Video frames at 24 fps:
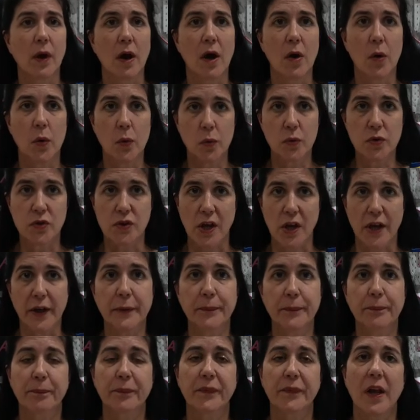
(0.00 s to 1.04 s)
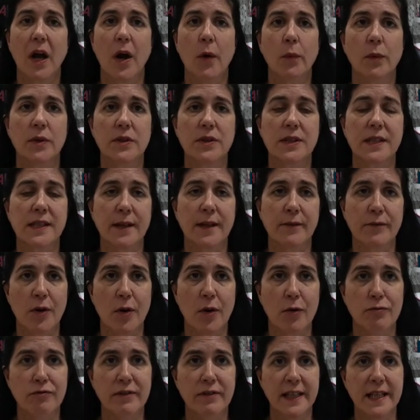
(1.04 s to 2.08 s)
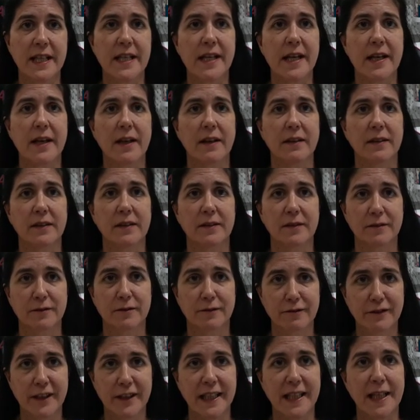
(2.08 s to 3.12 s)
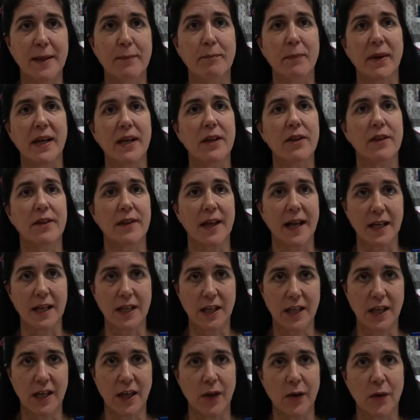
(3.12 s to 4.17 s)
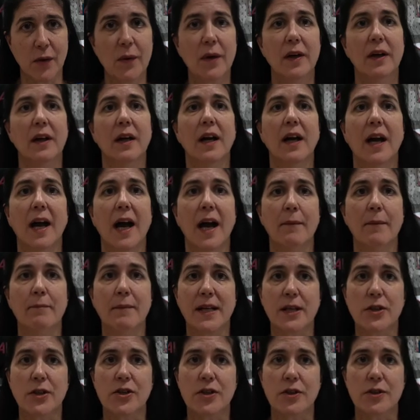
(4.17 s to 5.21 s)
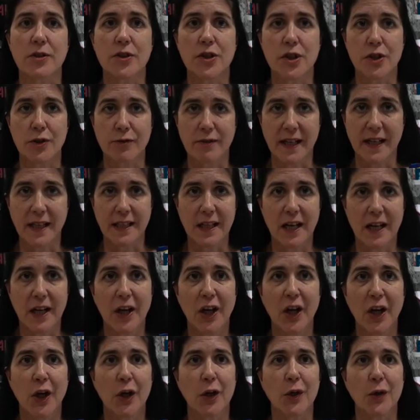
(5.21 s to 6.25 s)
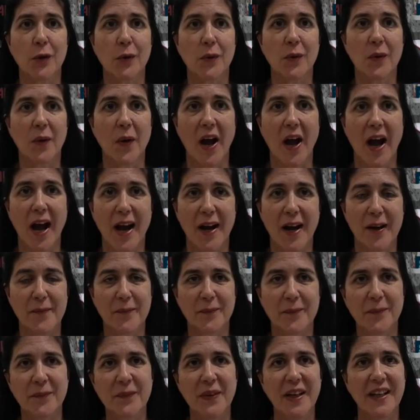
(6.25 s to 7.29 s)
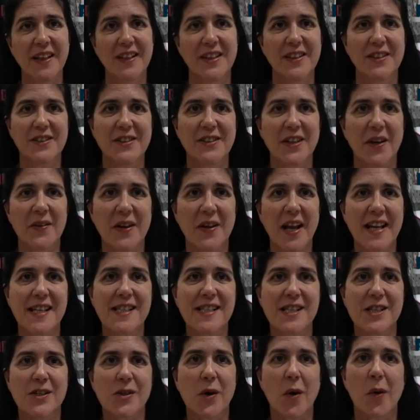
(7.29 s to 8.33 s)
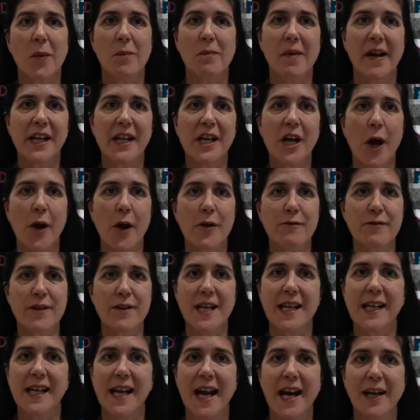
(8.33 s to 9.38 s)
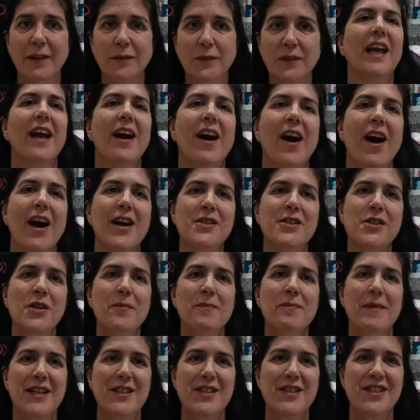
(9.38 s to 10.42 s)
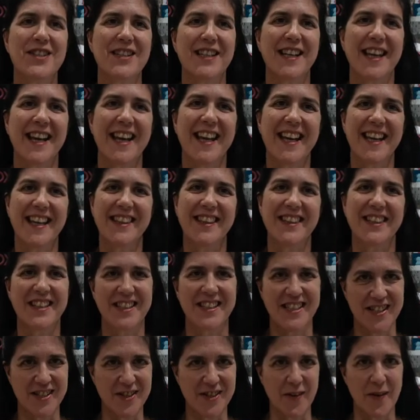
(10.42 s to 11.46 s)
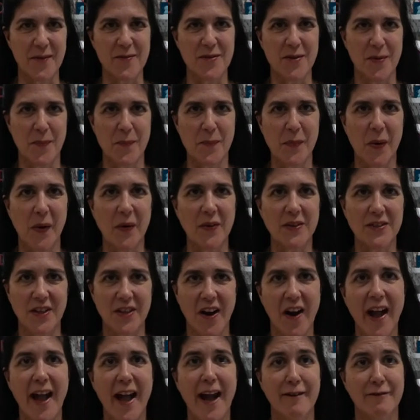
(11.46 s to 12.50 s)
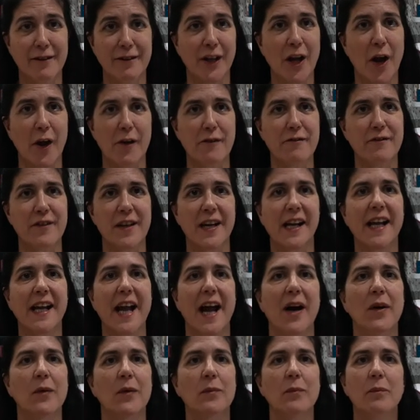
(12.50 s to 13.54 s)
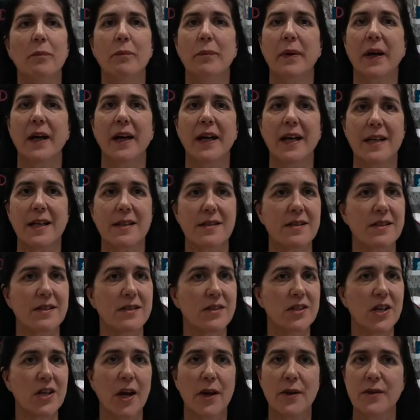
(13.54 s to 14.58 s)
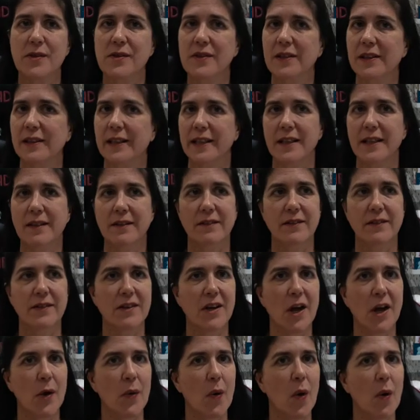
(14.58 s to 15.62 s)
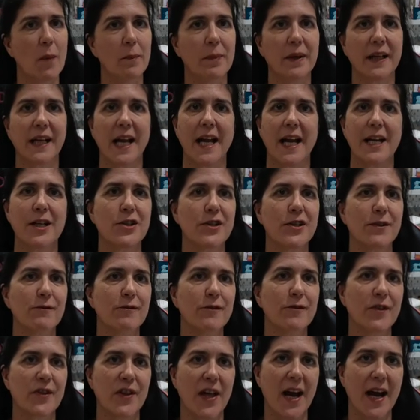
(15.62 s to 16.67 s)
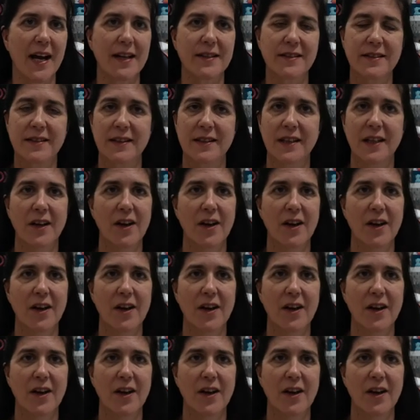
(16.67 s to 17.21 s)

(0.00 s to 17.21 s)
Also, I want to give a really, really big thank you and mention Sharina, who donated on my Ko-fi account. I do mention it in the description box that I have a Ko-fi account, but it's a totally no obligation for that.